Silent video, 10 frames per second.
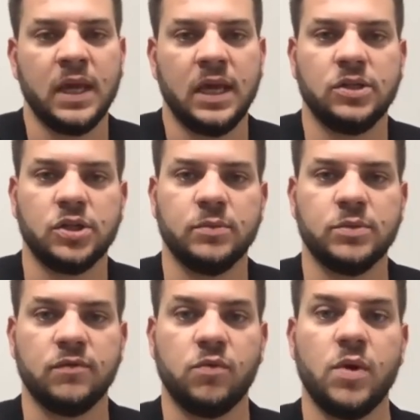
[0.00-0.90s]
In terms
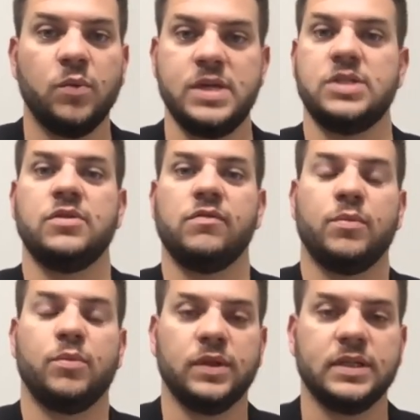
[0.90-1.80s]
of what we do
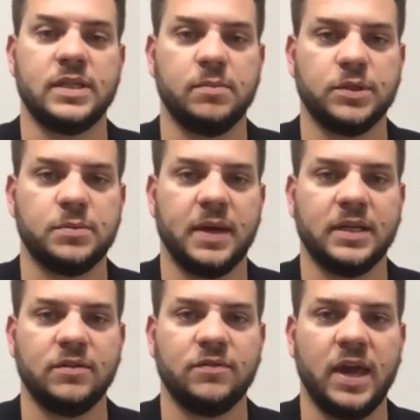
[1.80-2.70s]
from a real estate perspective,